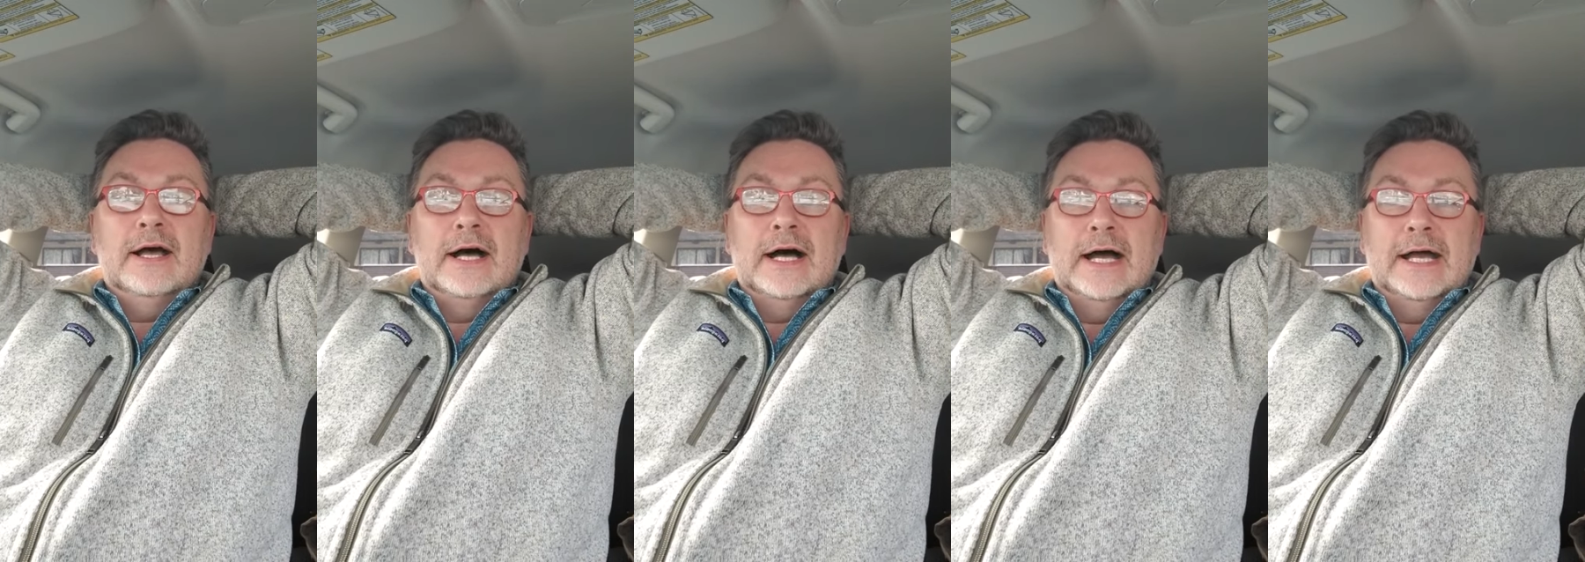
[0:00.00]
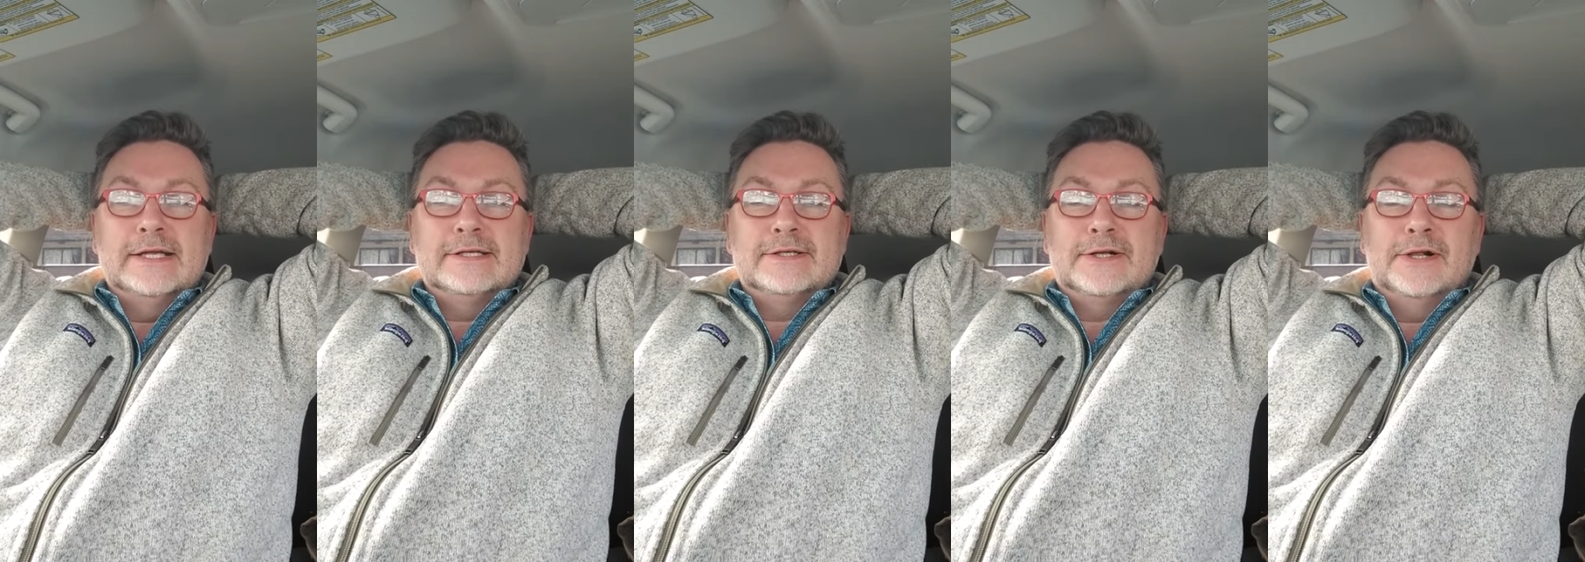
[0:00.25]

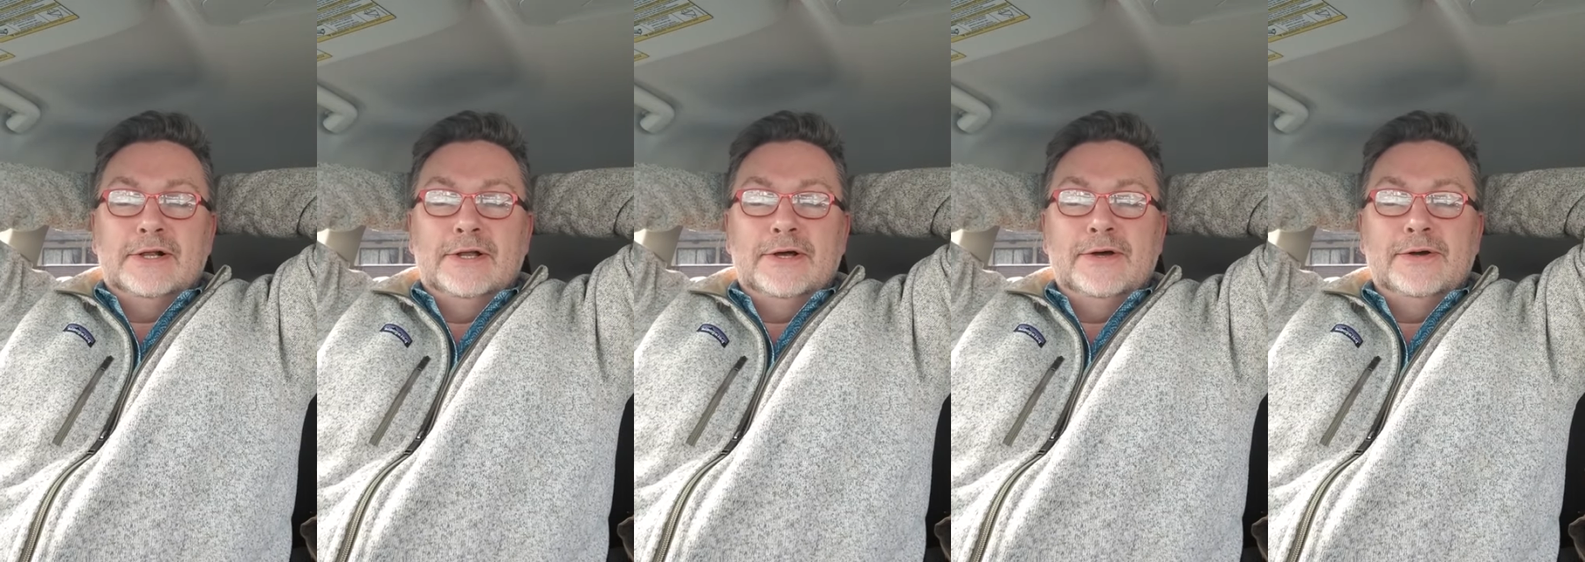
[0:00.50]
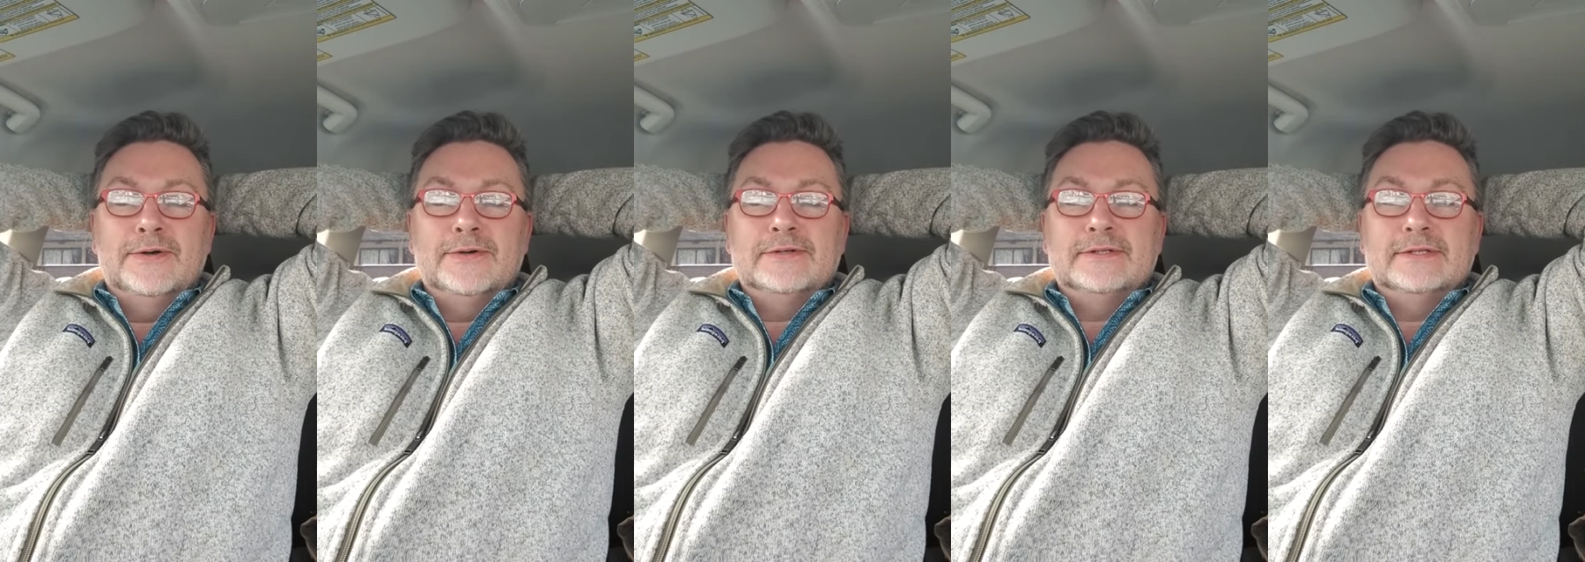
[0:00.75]
Eyes
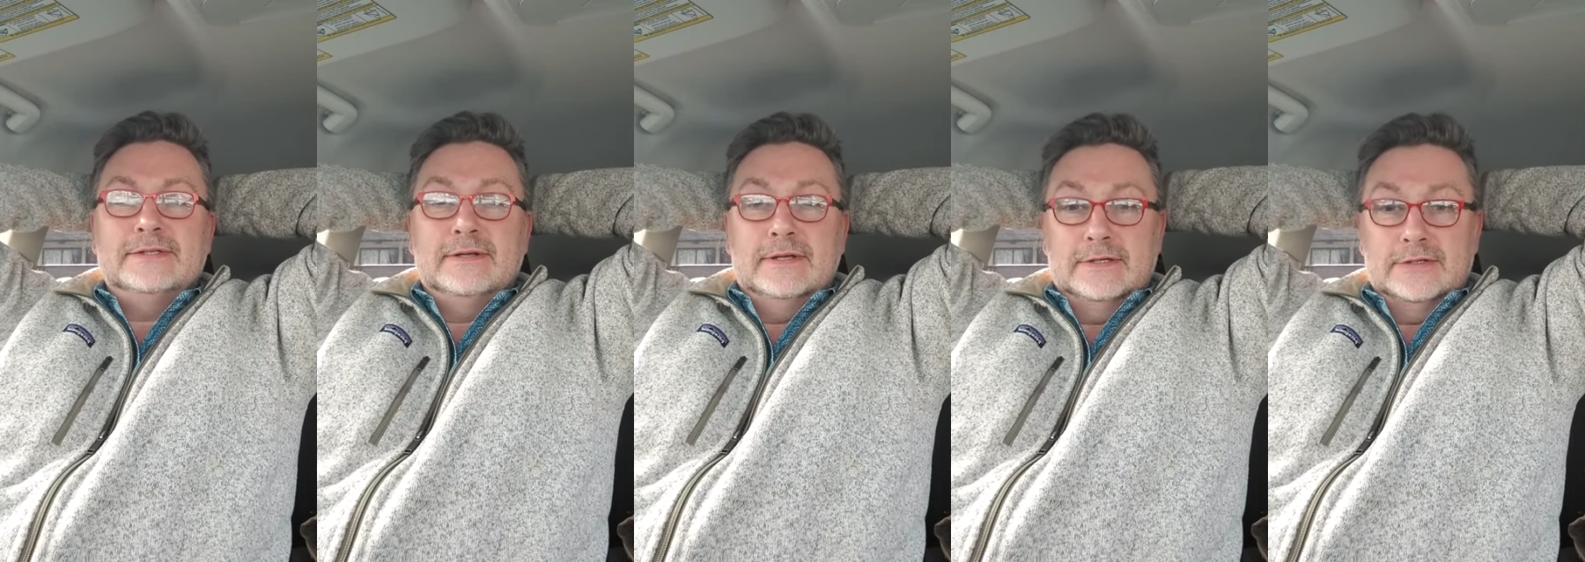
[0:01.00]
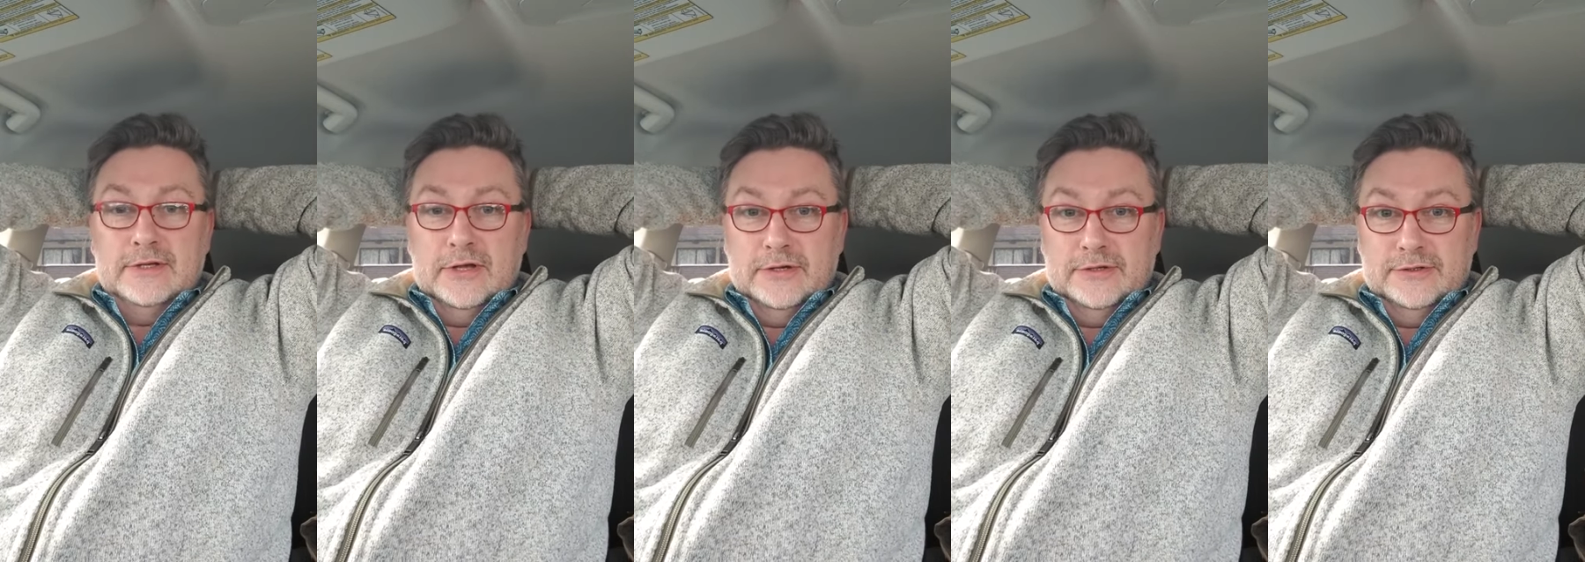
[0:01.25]
closed,
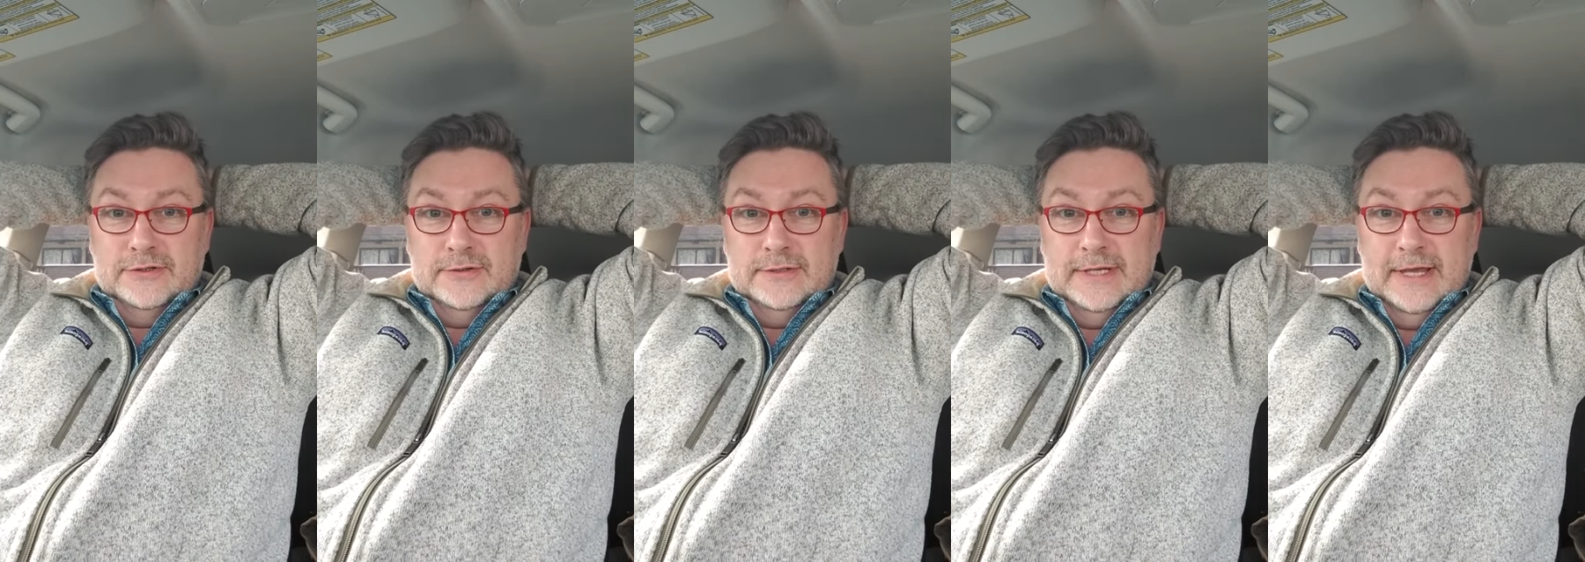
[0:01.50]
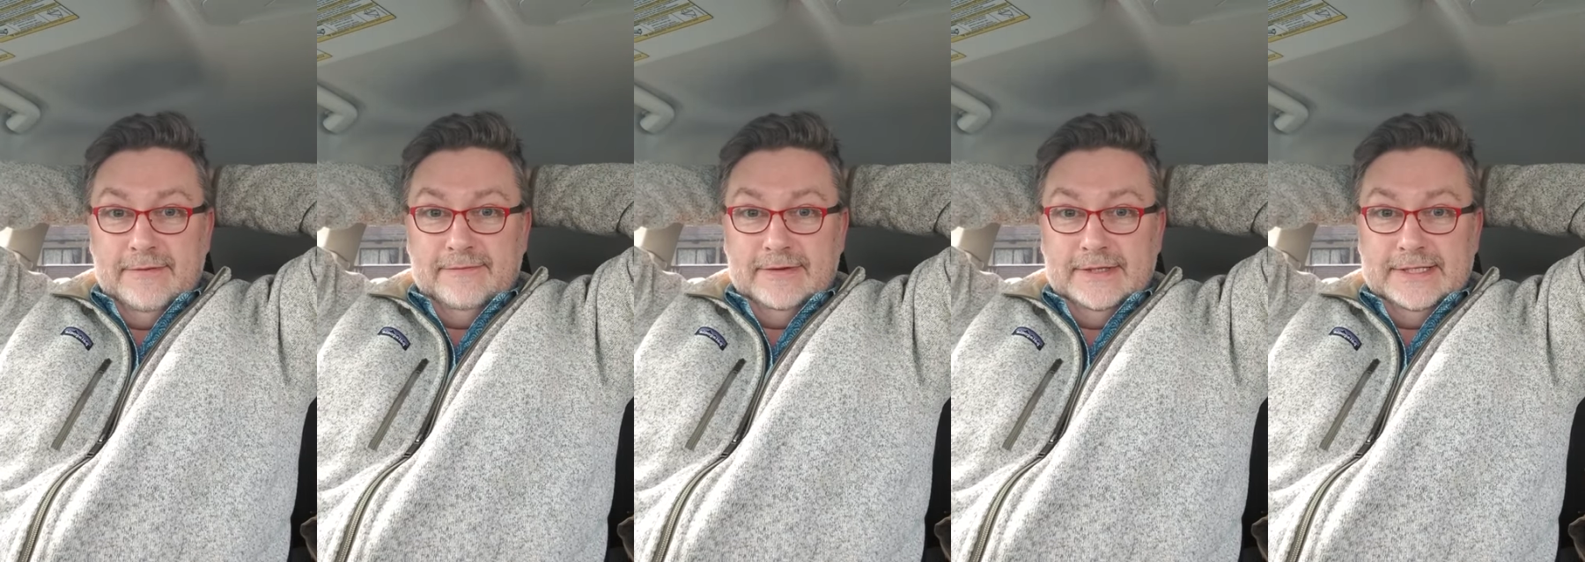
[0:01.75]
as long as you're
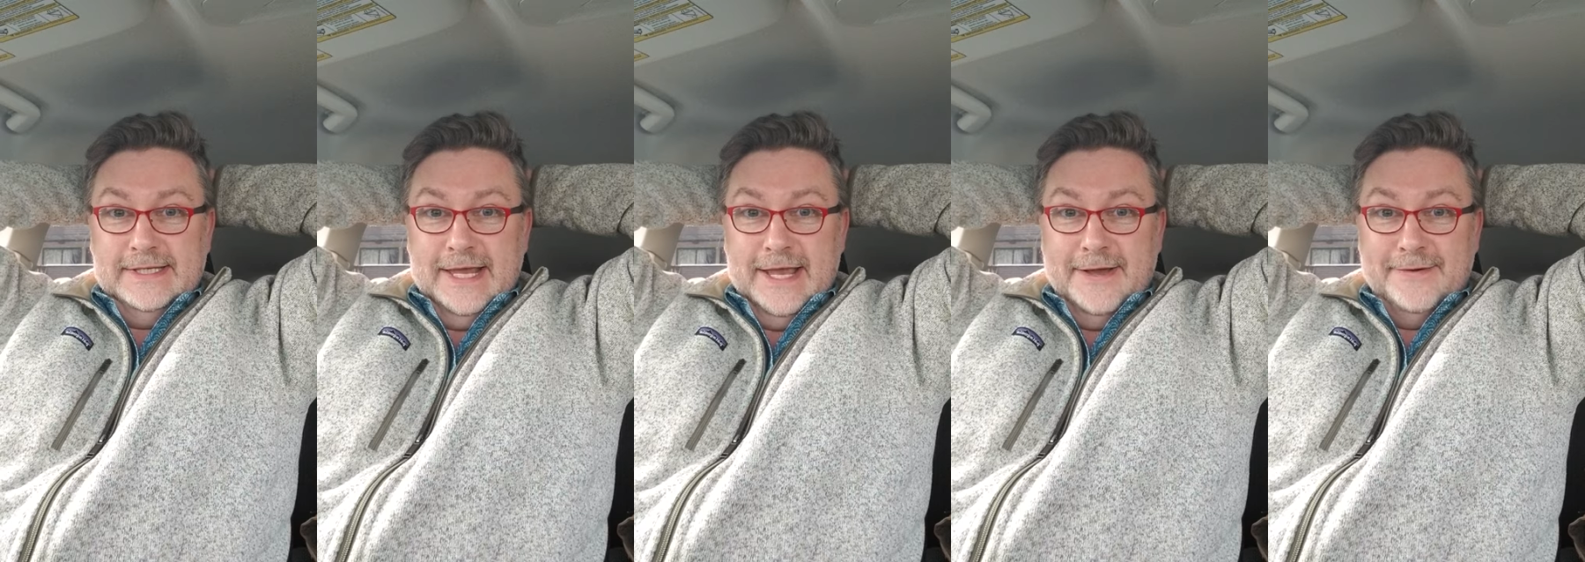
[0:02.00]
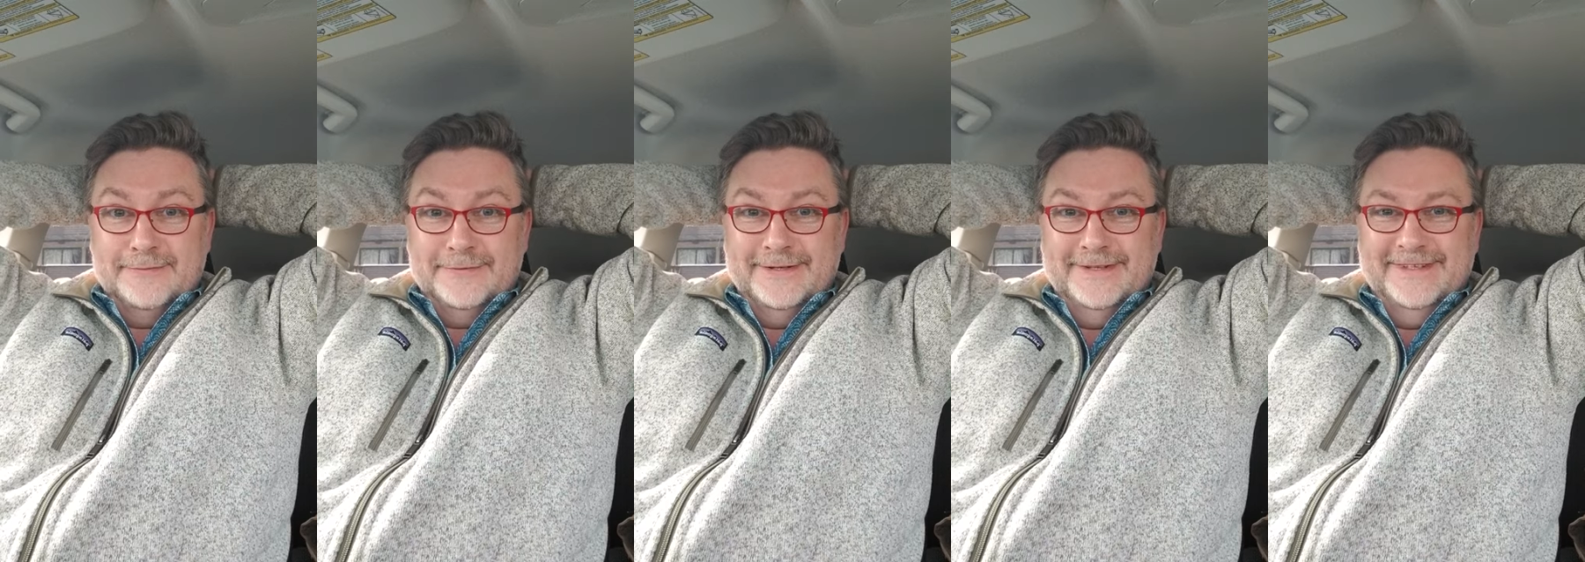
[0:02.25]
safe and
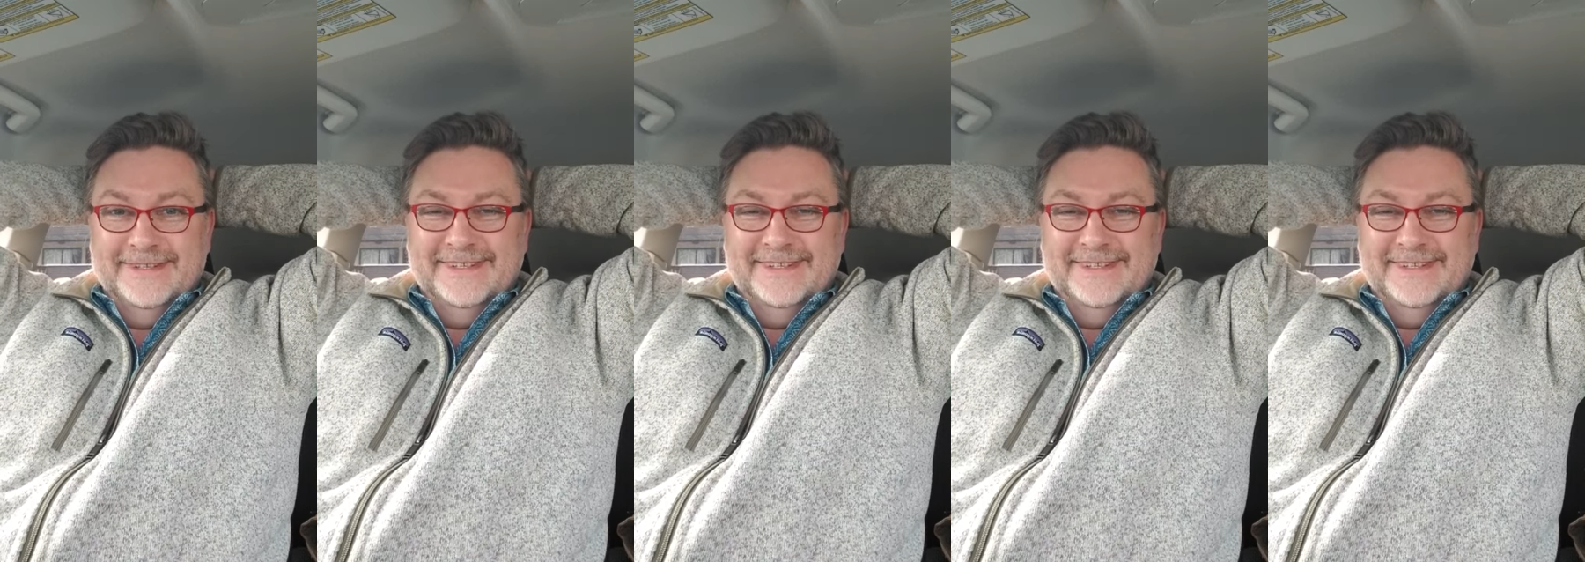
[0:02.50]
sound.